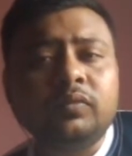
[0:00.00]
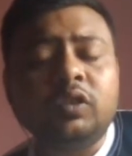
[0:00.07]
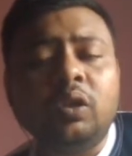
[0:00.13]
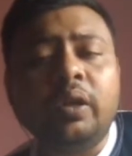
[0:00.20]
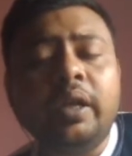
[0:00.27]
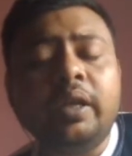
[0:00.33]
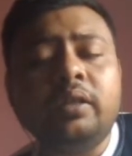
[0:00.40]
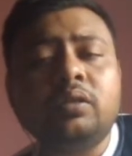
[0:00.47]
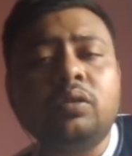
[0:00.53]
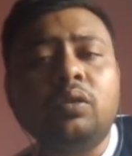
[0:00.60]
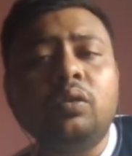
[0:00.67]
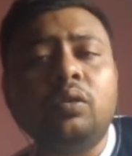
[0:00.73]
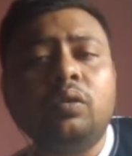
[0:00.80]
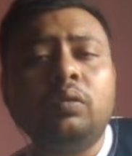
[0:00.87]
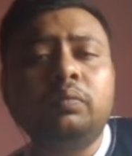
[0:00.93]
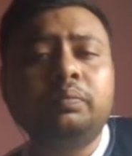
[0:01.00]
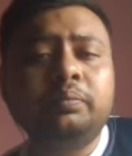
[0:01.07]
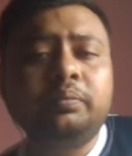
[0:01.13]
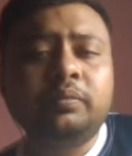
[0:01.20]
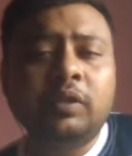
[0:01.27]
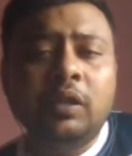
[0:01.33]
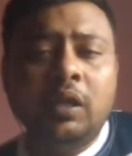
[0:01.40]
Okay, so
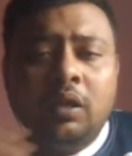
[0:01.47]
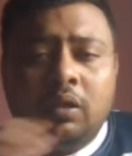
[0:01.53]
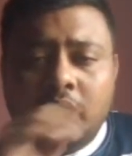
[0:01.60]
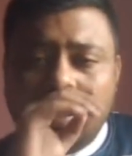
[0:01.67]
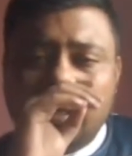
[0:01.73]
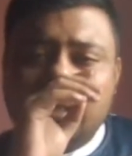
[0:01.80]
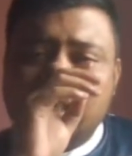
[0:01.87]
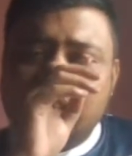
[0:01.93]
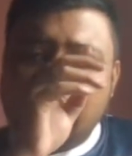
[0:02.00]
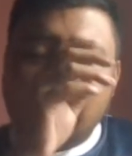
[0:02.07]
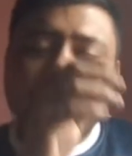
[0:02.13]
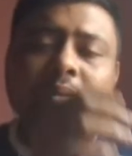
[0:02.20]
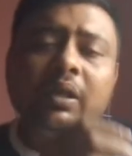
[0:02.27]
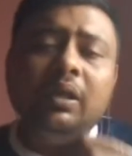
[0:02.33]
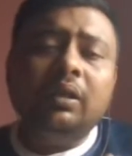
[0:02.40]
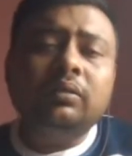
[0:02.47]
you can see I'm